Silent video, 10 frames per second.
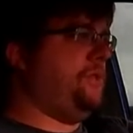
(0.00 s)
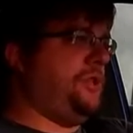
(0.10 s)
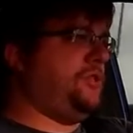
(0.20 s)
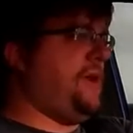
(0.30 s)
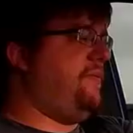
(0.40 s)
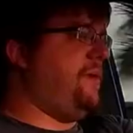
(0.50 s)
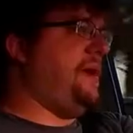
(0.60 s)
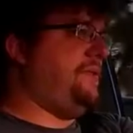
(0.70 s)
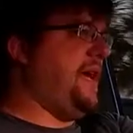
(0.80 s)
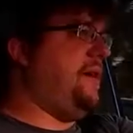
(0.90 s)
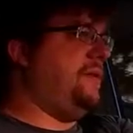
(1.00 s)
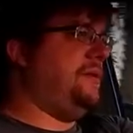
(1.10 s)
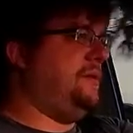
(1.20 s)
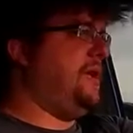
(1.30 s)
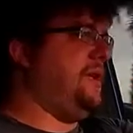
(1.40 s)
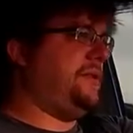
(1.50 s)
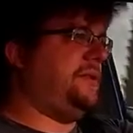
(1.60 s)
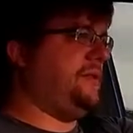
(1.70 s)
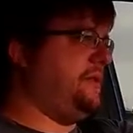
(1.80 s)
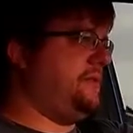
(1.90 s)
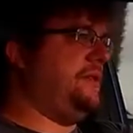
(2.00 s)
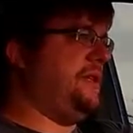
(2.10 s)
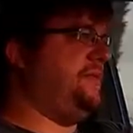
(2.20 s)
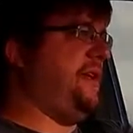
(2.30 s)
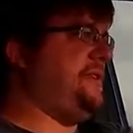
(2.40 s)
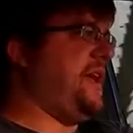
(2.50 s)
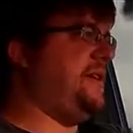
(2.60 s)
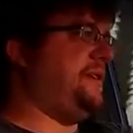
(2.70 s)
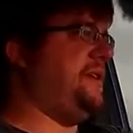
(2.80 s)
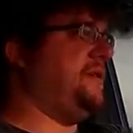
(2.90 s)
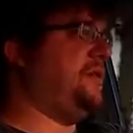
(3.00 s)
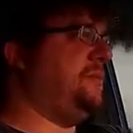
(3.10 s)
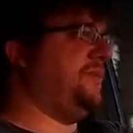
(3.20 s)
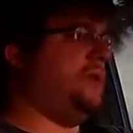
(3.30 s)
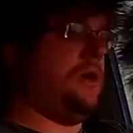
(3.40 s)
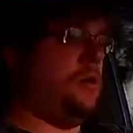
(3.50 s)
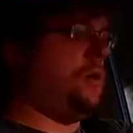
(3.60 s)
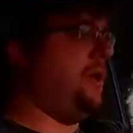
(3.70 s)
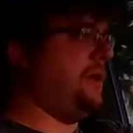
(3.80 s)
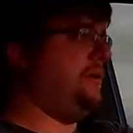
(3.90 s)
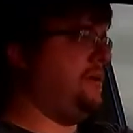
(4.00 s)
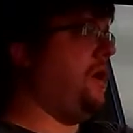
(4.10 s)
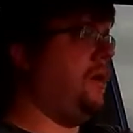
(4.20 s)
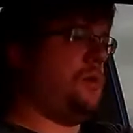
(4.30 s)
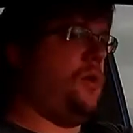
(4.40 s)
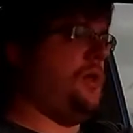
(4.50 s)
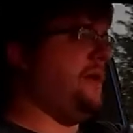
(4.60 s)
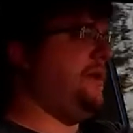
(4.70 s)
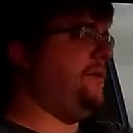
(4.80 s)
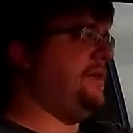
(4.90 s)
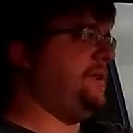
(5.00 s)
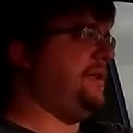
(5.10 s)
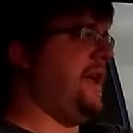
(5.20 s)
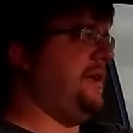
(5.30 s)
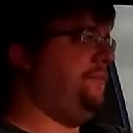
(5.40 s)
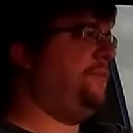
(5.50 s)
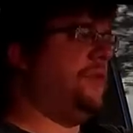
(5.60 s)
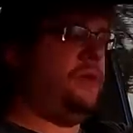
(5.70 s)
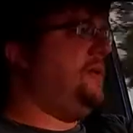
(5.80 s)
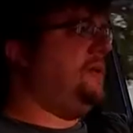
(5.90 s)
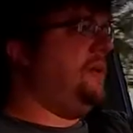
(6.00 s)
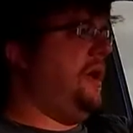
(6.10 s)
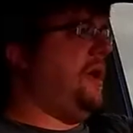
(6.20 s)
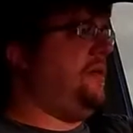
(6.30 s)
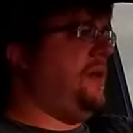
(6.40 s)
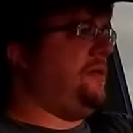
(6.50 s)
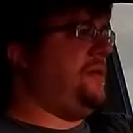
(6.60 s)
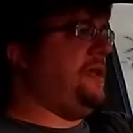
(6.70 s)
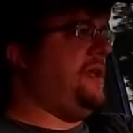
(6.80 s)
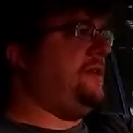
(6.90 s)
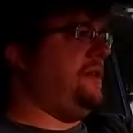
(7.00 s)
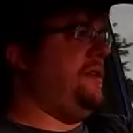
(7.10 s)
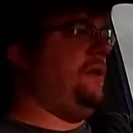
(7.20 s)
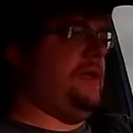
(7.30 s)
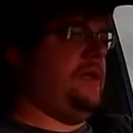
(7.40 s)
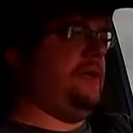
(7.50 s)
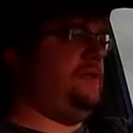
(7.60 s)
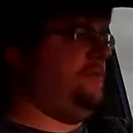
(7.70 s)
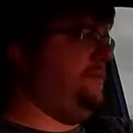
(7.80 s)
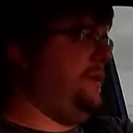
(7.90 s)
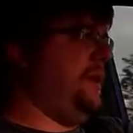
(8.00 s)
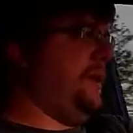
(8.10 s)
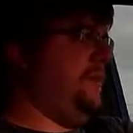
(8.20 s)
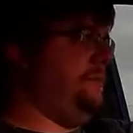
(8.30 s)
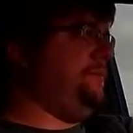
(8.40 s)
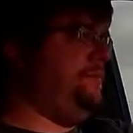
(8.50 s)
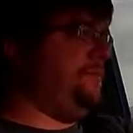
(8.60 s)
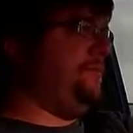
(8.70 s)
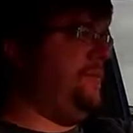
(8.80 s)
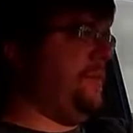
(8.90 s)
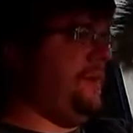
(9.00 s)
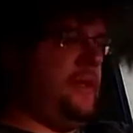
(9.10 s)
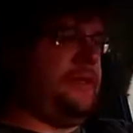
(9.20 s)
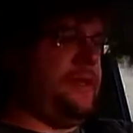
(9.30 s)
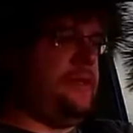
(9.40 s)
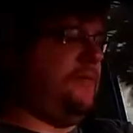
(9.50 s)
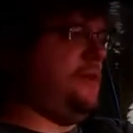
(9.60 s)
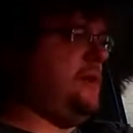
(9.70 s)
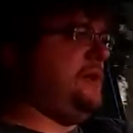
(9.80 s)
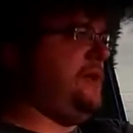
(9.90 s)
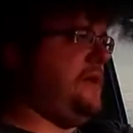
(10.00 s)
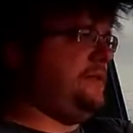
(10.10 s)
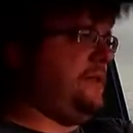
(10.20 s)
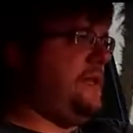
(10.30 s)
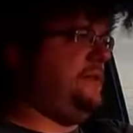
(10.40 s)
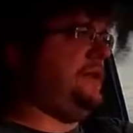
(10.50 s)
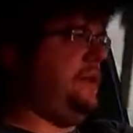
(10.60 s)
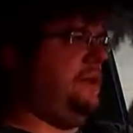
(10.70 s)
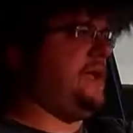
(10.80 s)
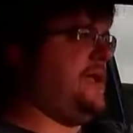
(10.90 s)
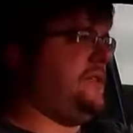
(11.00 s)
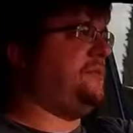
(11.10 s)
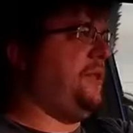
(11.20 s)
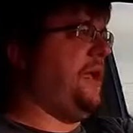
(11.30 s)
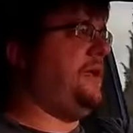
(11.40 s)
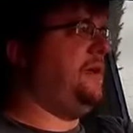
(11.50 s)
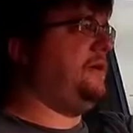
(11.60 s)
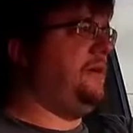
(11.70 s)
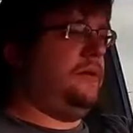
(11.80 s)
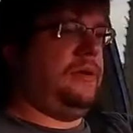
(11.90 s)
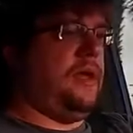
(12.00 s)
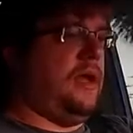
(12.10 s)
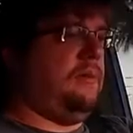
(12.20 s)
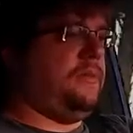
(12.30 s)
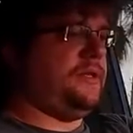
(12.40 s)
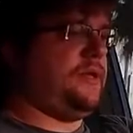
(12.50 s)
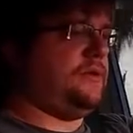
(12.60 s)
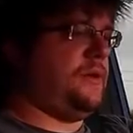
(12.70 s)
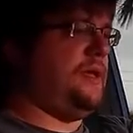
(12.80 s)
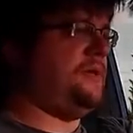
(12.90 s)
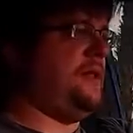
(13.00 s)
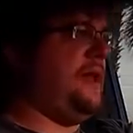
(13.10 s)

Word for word: just driving around town, it's it's fantastic in terms of call quality, call quality and things like that. Uh, the other thing is that, you know, it, it uh, it's it's a very nice, easy to look at display. Um, this also has the